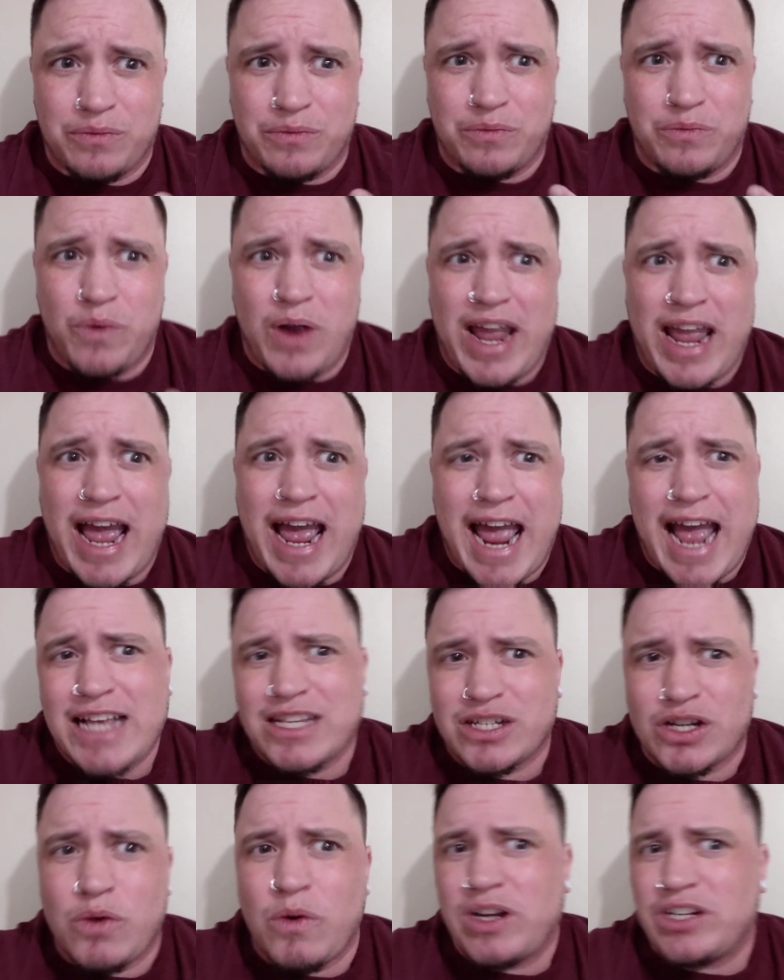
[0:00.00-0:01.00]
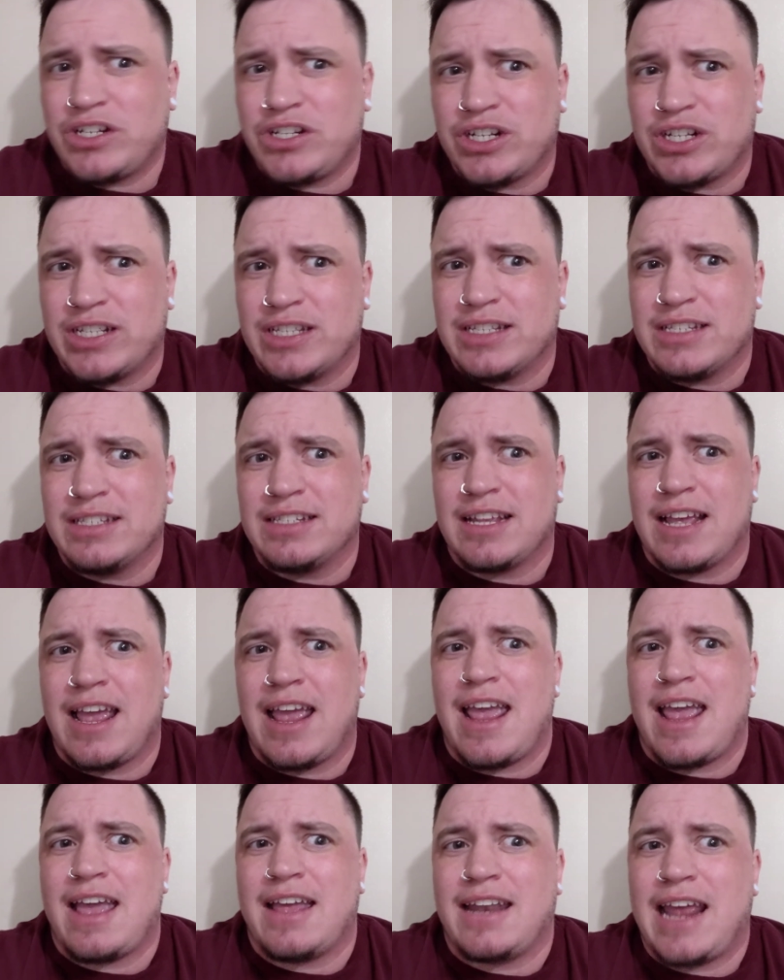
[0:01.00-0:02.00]
way I ask questions
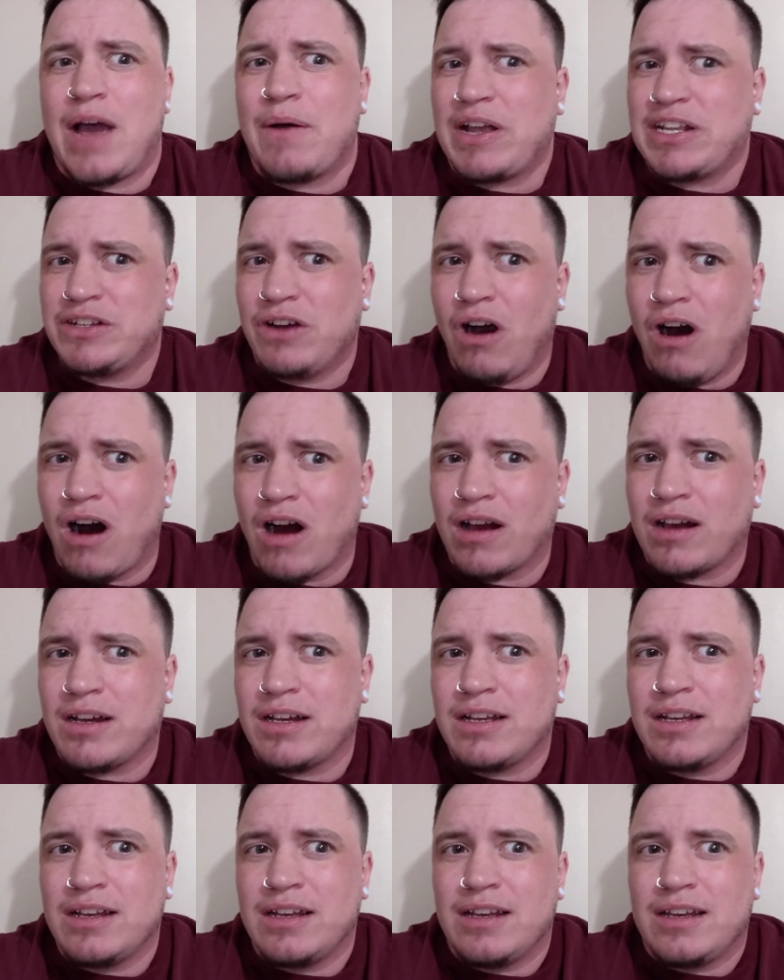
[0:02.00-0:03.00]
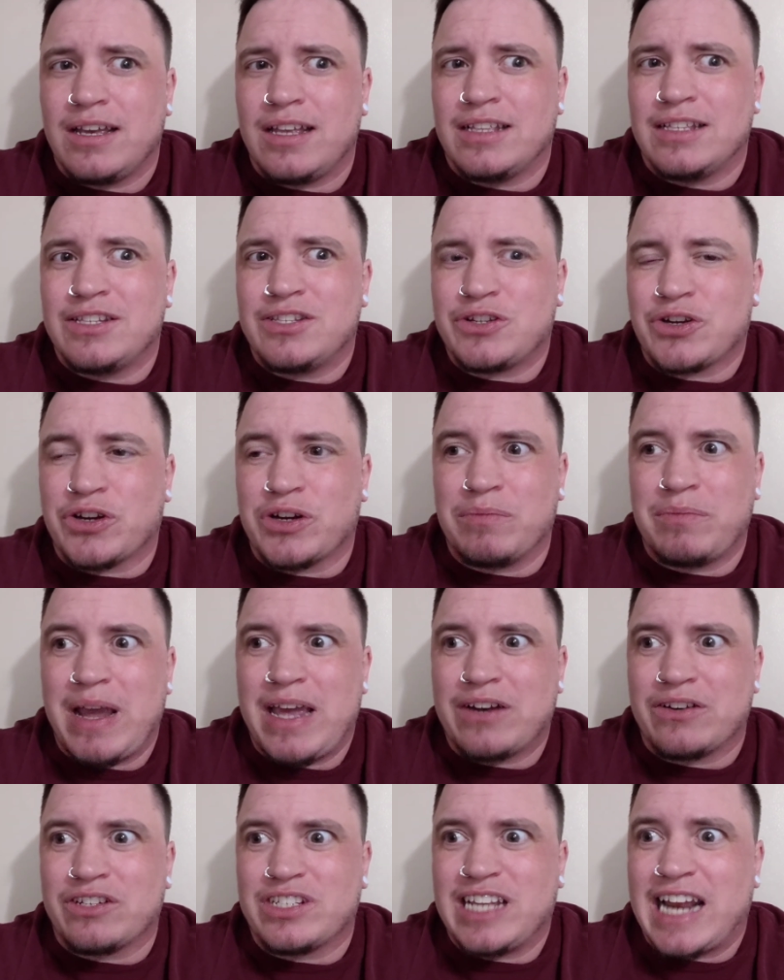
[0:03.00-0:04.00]
and how I talk in certain
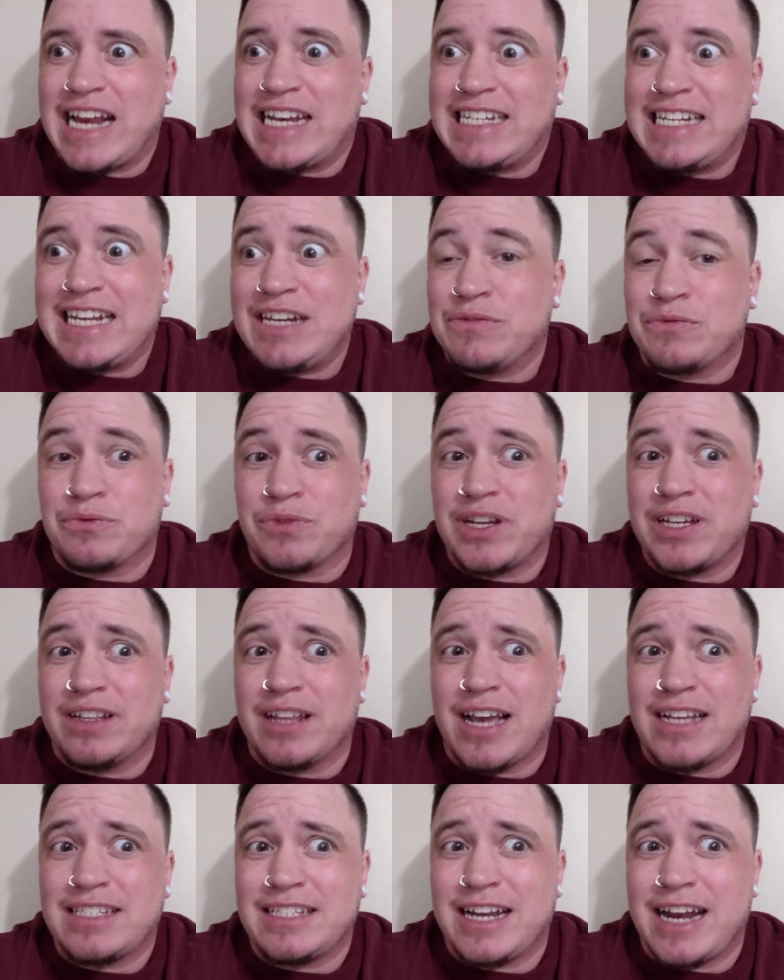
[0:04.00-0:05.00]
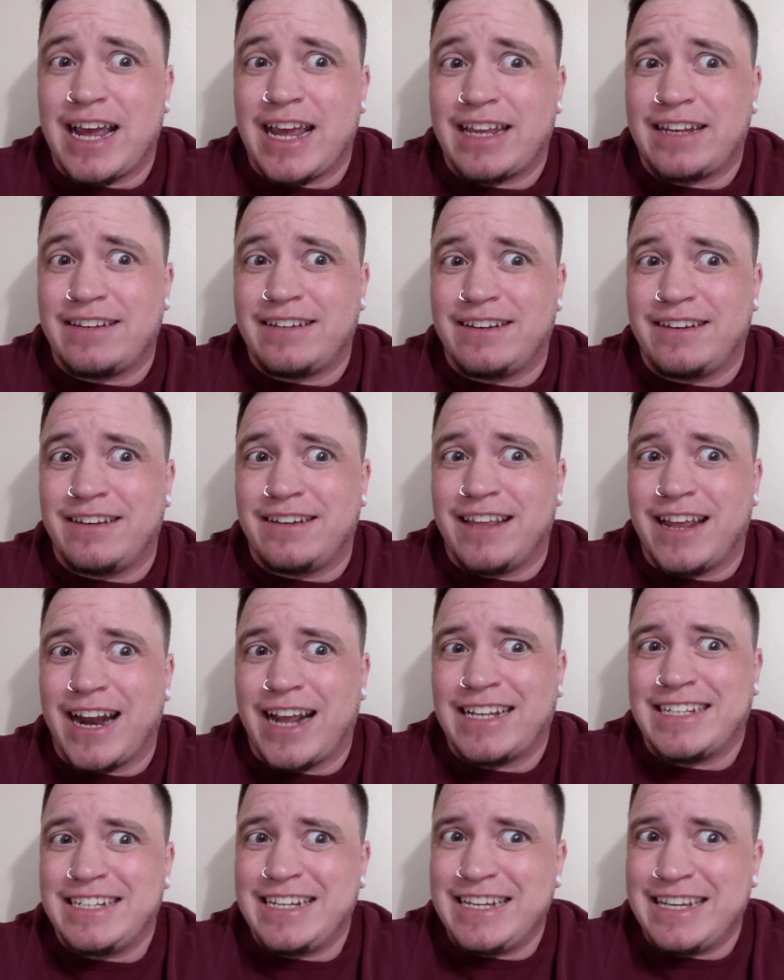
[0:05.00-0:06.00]
manners that I didn't realize that I
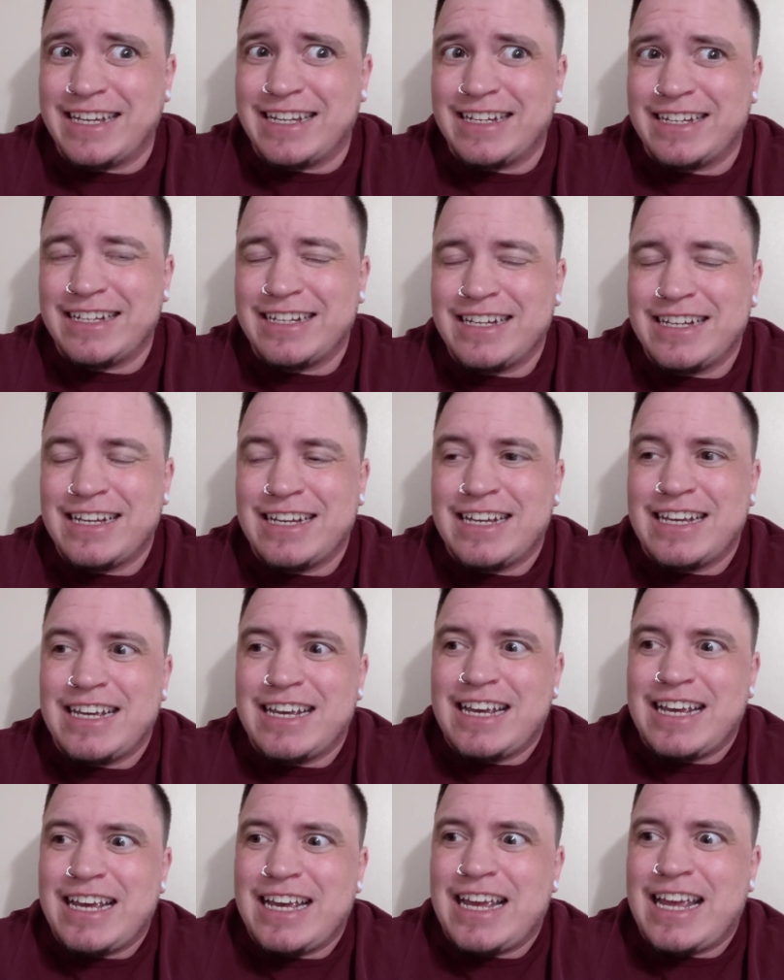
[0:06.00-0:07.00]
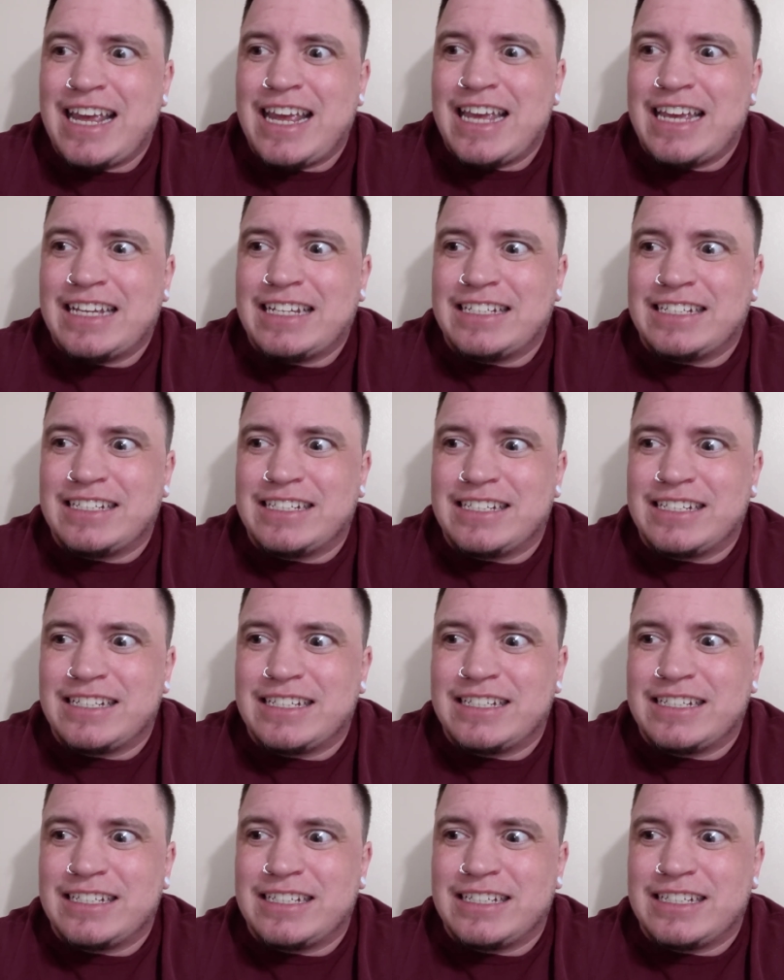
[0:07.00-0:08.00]
did. And
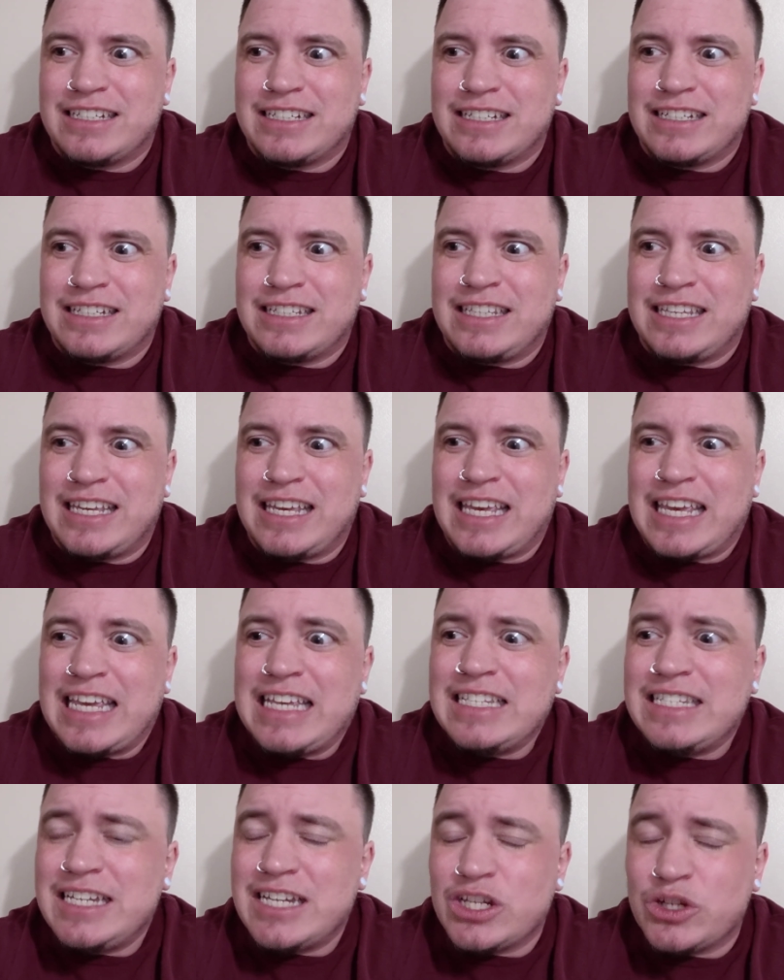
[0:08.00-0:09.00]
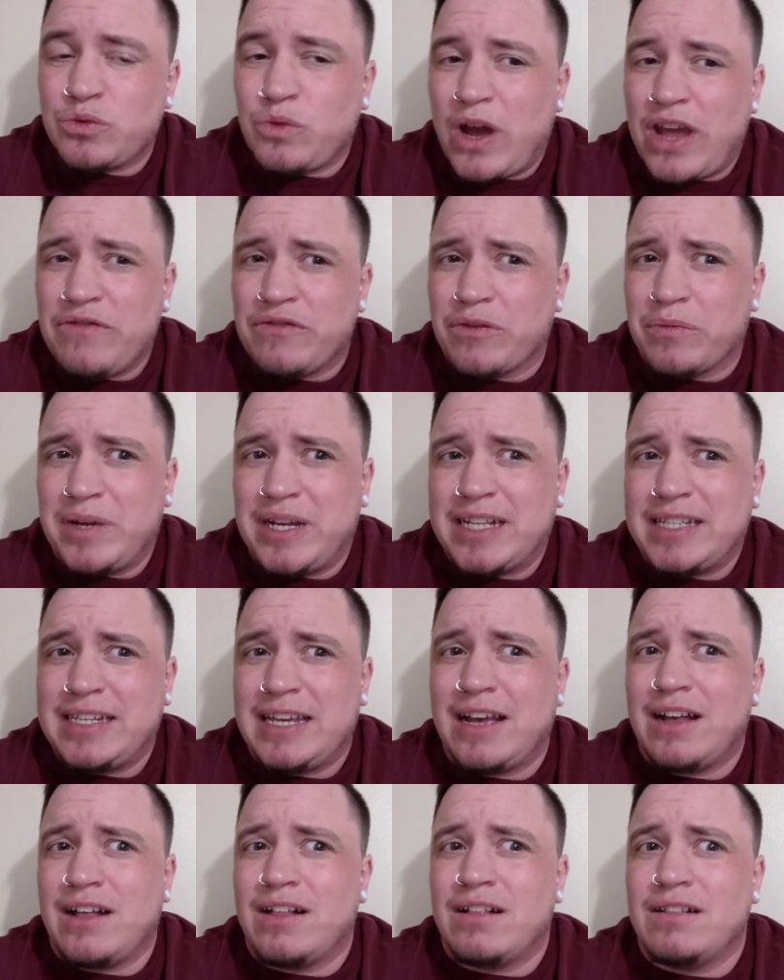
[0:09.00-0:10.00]
the easiest way for me to
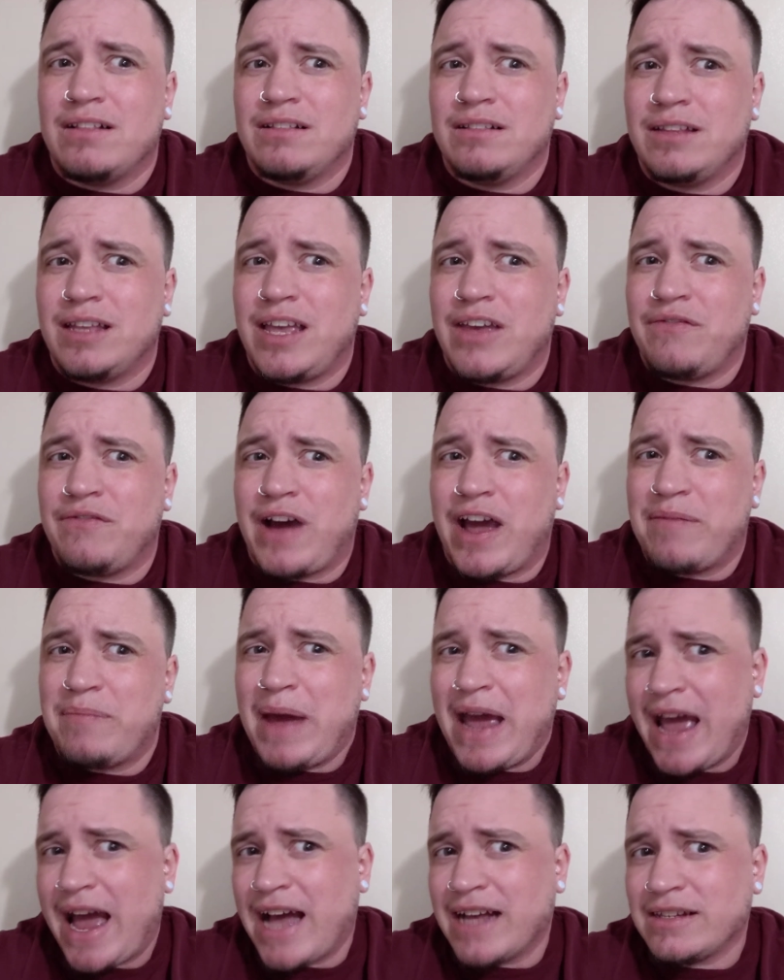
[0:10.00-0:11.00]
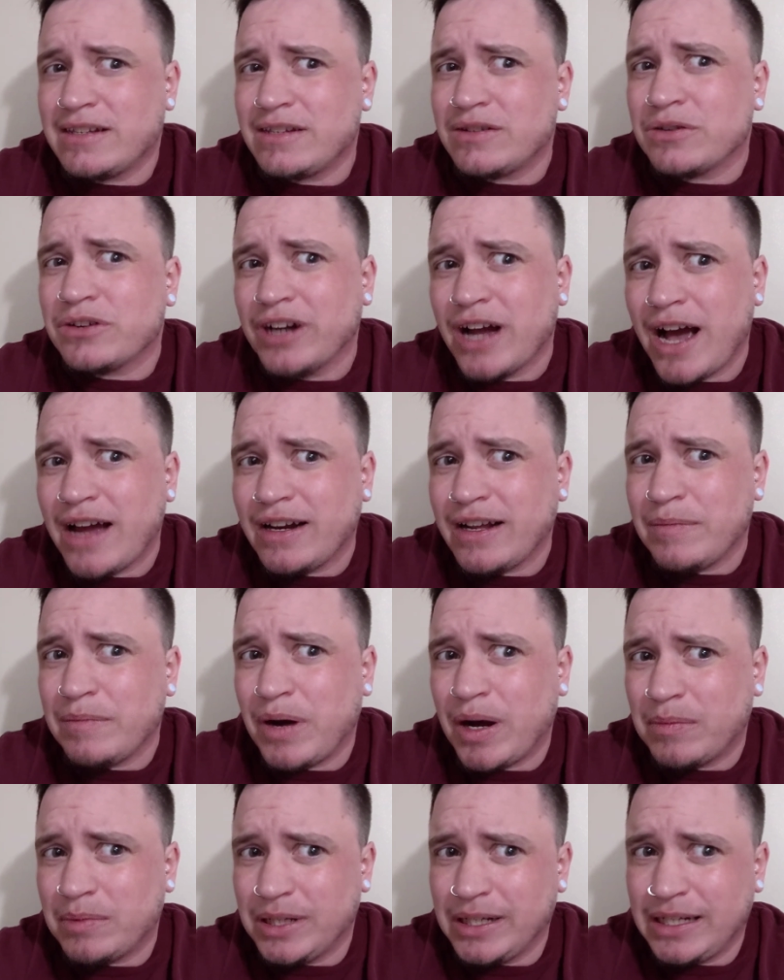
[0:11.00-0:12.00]
tell if I pass or not in
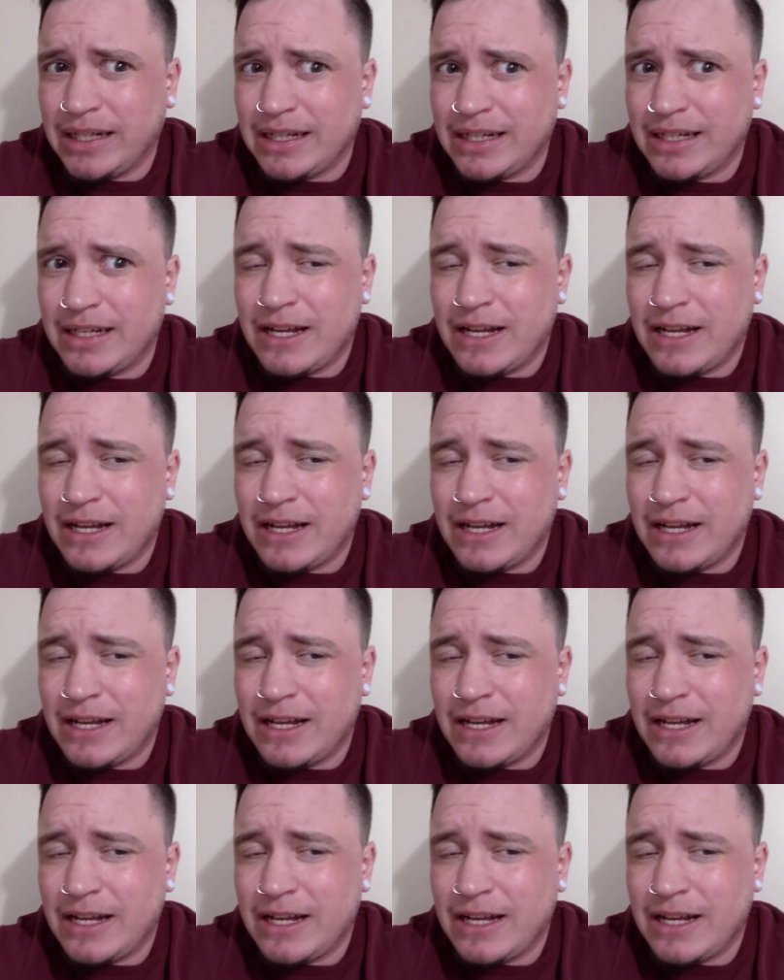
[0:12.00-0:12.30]
public,